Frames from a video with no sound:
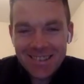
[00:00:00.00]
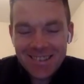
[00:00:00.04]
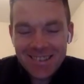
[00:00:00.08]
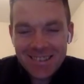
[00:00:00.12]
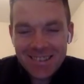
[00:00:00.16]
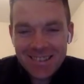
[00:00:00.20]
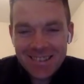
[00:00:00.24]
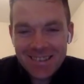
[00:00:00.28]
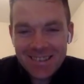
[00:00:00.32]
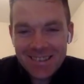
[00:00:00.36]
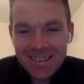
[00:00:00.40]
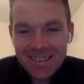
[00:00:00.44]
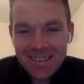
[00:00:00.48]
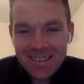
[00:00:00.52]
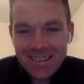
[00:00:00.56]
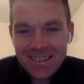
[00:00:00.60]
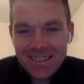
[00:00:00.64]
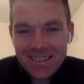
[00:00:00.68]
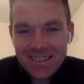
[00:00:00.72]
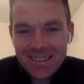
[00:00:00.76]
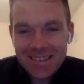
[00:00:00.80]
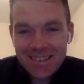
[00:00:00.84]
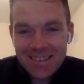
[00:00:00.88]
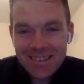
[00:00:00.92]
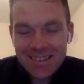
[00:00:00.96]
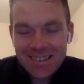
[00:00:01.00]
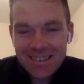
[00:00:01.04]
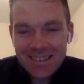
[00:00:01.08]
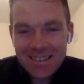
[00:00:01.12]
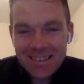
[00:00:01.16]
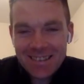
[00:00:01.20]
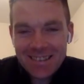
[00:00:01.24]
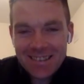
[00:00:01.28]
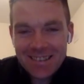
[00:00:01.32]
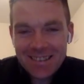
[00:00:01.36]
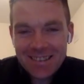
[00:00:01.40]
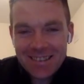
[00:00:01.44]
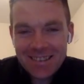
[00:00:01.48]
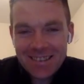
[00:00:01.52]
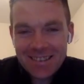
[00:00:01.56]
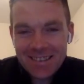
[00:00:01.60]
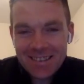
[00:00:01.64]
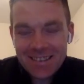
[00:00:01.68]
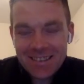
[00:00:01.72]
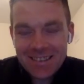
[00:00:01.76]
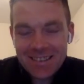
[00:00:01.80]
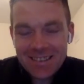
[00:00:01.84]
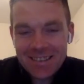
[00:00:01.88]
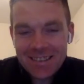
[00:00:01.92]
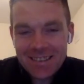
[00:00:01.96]

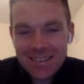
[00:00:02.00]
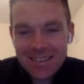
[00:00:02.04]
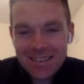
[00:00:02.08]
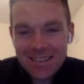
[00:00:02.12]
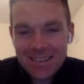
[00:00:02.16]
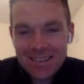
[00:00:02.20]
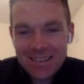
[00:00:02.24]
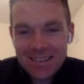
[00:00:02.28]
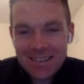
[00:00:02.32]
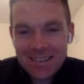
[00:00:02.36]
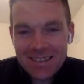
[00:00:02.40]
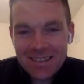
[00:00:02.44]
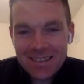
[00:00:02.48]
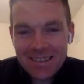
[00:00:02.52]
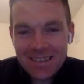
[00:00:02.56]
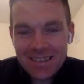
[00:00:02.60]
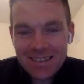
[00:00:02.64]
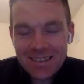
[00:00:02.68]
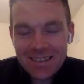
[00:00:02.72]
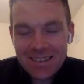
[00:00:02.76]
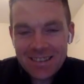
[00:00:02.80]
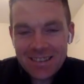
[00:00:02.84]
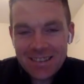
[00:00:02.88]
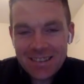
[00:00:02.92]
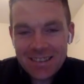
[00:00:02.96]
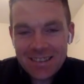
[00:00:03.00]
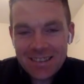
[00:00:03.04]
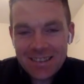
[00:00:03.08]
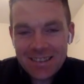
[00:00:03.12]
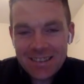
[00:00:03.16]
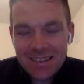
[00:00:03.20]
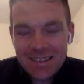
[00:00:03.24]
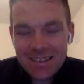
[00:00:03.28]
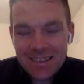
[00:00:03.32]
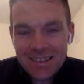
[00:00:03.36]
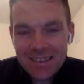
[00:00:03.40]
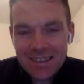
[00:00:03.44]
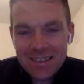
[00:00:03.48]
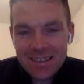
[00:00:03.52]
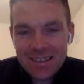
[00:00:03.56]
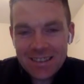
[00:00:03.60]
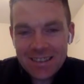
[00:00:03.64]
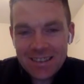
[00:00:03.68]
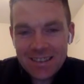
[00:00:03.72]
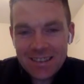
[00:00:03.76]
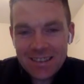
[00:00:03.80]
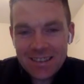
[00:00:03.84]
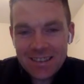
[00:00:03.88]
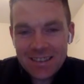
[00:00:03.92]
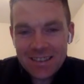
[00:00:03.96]

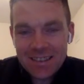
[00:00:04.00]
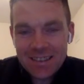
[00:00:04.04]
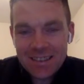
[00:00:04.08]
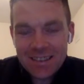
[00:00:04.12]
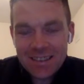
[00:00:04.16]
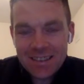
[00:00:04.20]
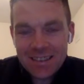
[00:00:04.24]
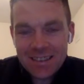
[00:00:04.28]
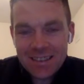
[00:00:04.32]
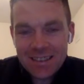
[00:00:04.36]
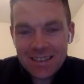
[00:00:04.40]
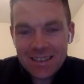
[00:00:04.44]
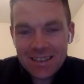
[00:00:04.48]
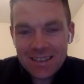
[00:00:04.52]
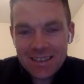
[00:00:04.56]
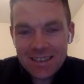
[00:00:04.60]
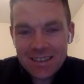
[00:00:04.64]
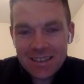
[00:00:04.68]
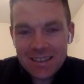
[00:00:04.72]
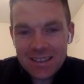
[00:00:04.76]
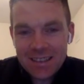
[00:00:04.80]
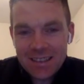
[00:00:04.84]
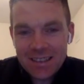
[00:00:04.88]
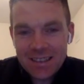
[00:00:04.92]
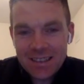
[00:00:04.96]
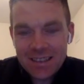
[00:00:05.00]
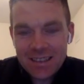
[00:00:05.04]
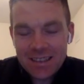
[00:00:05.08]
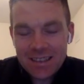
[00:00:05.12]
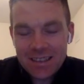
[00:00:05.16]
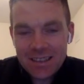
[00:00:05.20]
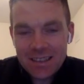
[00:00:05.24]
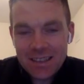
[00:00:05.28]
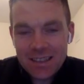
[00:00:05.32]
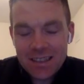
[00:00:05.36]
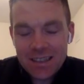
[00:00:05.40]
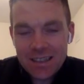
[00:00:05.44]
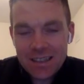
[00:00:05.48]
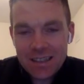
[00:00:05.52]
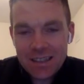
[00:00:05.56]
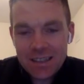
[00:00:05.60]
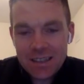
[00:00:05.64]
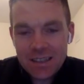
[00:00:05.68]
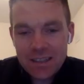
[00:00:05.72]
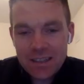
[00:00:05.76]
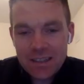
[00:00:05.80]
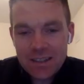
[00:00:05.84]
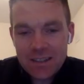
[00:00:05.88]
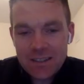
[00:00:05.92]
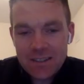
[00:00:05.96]

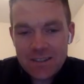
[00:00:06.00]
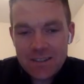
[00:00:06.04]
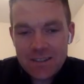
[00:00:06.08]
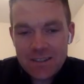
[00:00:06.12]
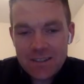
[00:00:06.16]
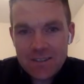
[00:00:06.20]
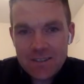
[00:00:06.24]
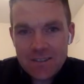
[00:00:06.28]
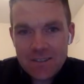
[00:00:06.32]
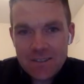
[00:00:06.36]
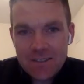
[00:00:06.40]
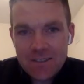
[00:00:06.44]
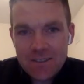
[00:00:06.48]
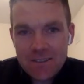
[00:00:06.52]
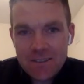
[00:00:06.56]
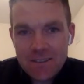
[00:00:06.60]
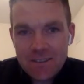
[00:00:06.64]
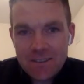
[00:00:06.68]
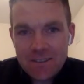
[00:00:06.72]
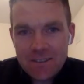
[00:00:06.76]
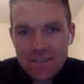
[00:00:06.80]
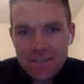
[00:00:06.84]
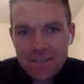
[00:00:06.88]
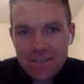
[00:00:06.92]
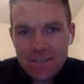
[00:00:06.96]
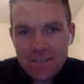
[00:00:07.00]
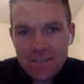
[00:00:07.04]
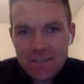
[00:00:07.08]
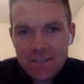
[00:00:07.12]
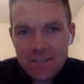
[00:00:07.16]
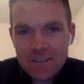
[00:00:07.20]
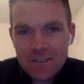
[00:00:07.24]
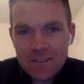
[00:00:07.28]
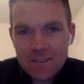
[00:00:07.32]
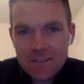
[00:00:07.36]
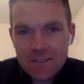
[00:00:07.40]
[no speech]